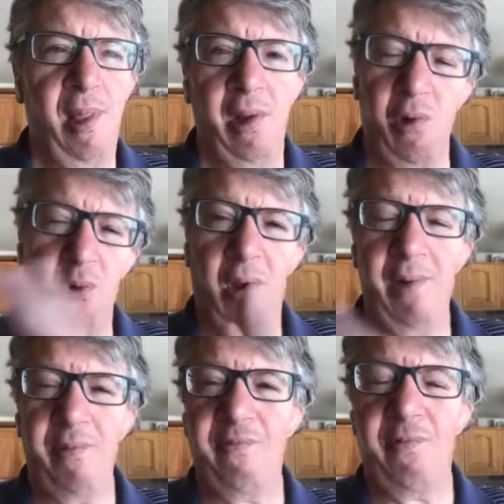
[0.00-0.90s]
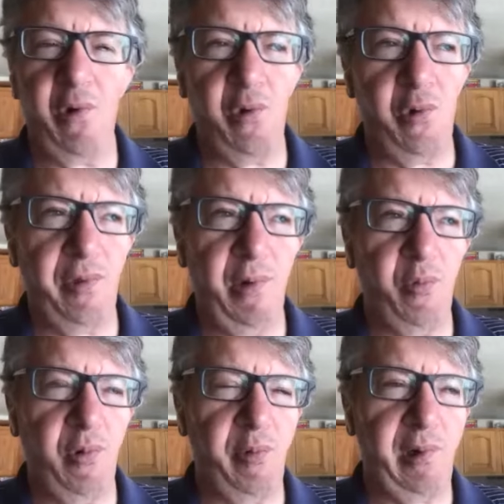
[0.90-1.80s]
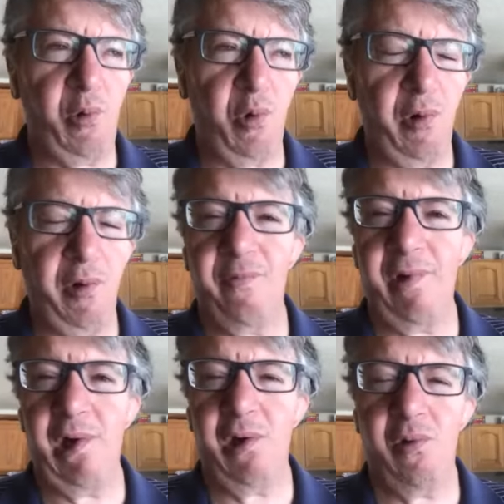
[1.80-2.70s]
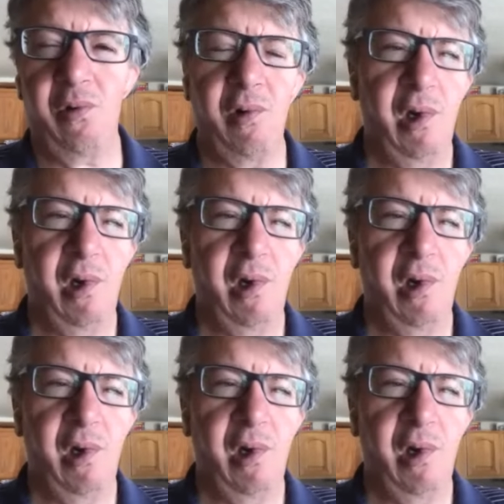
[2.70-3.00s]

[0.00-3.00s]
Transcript: You all have a phone that will record video.